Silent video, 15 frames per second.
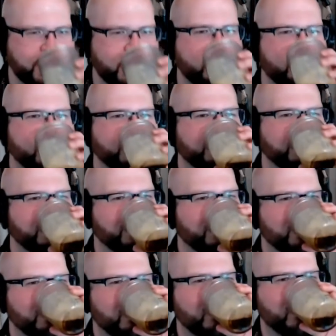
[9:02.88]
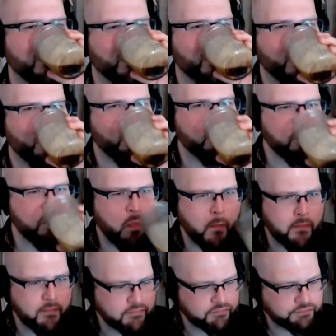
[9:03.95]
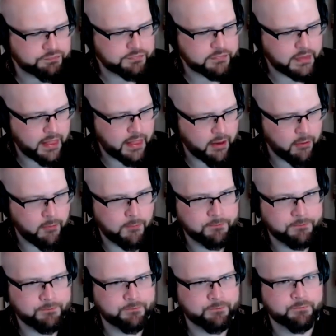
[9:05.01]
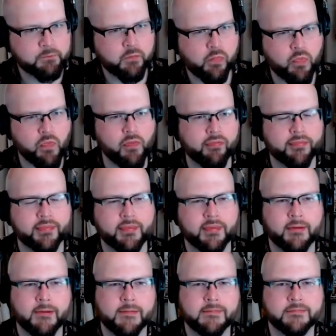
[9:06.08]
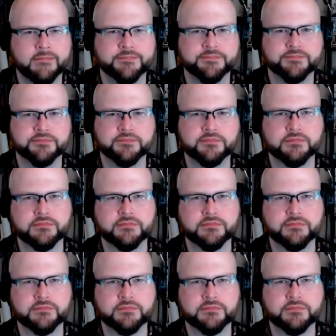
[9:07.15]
This person isn't speaking.